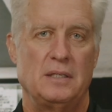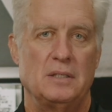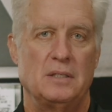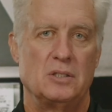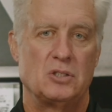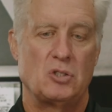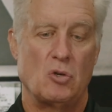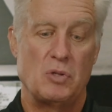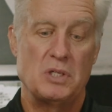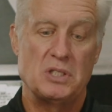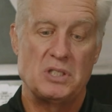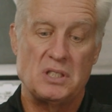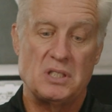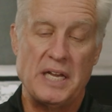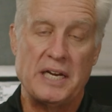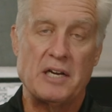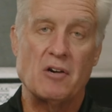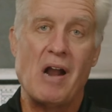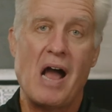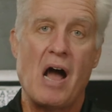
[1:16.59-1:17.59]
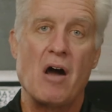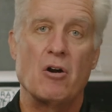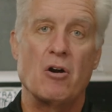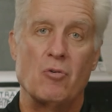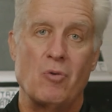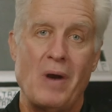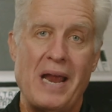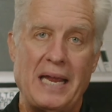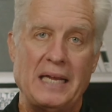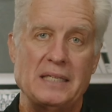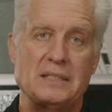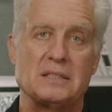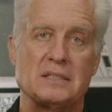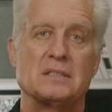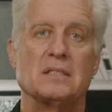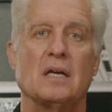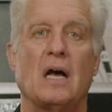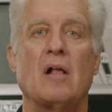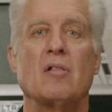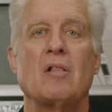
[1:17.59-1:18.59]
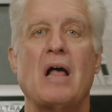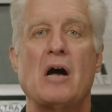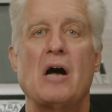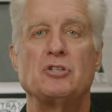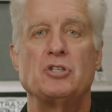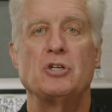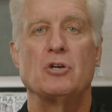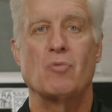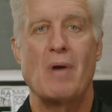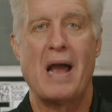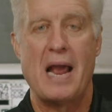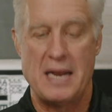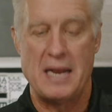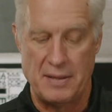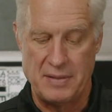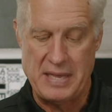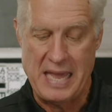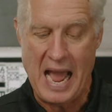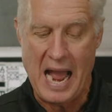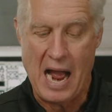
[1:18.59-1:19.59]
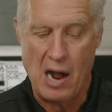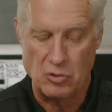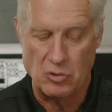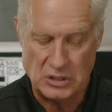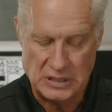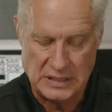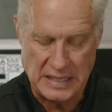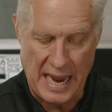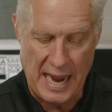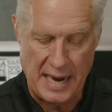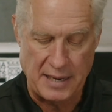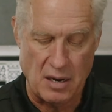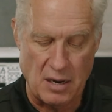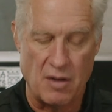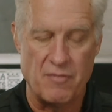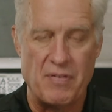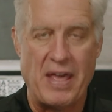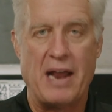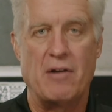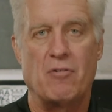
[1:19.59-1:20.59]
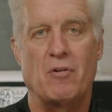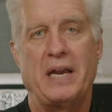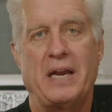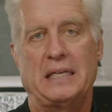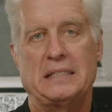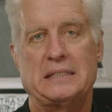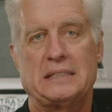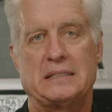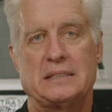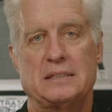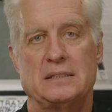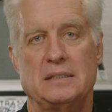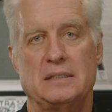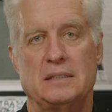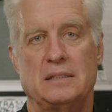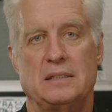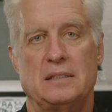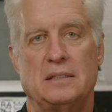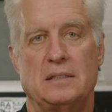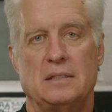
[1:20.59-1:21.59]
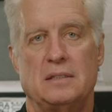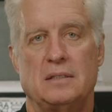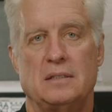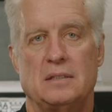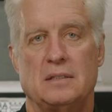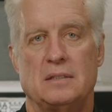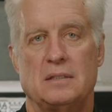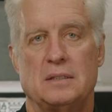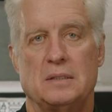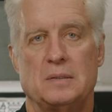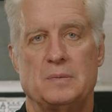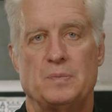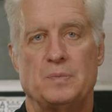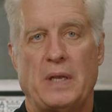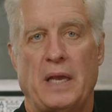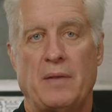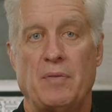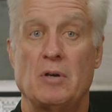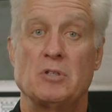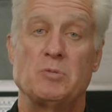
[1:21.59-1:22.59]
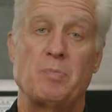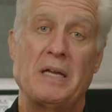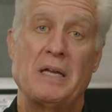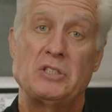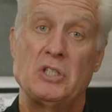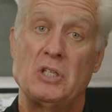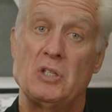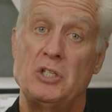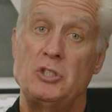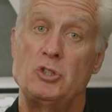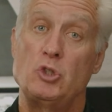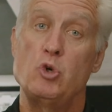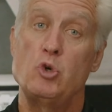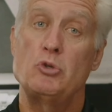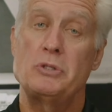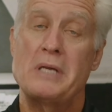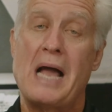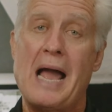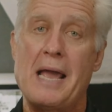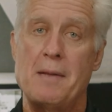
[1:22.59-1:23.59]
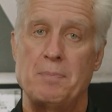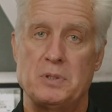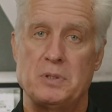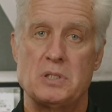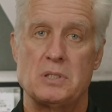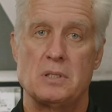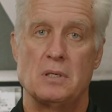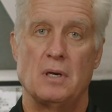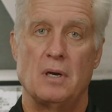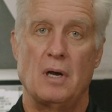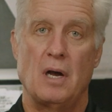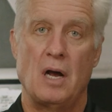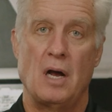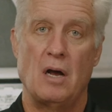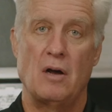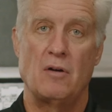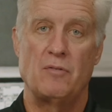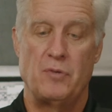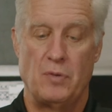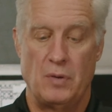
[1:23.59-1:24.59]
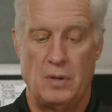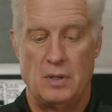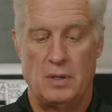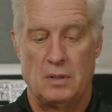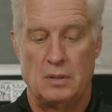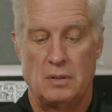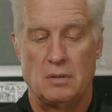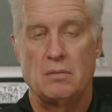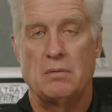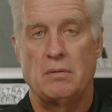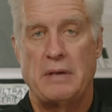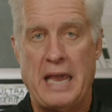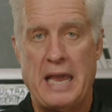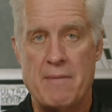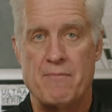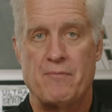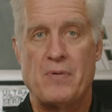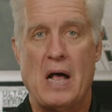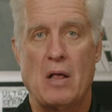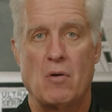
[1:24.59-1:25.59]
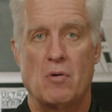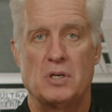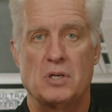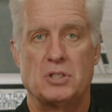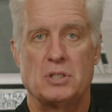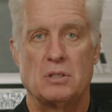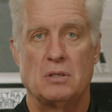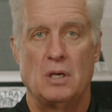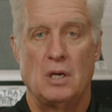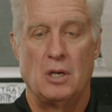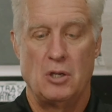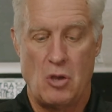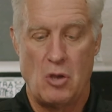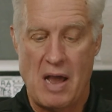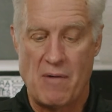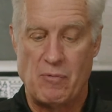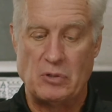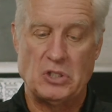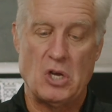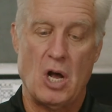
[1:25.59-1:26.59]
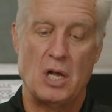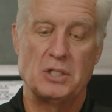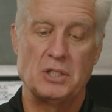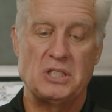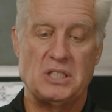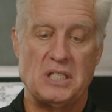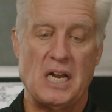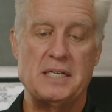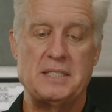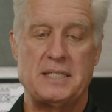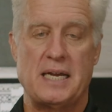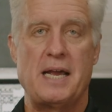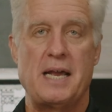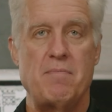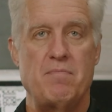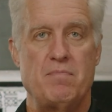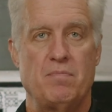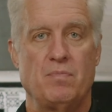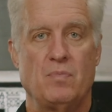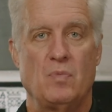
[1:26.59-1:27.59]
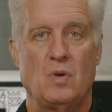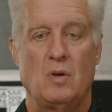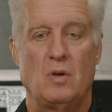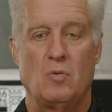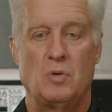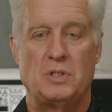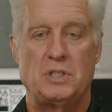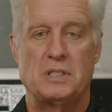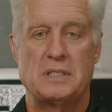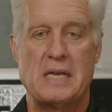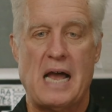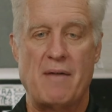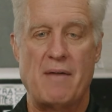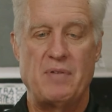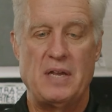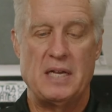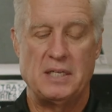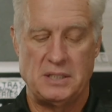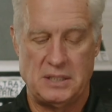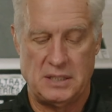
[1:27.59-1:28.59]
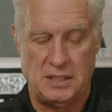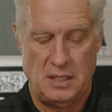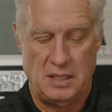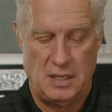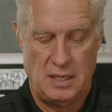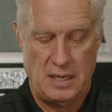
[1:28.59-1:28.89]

So this thicker outer race allows you to ride on the outside of that race. And there's basically two types of cam followers. You have what's called a stud type, which is obvious.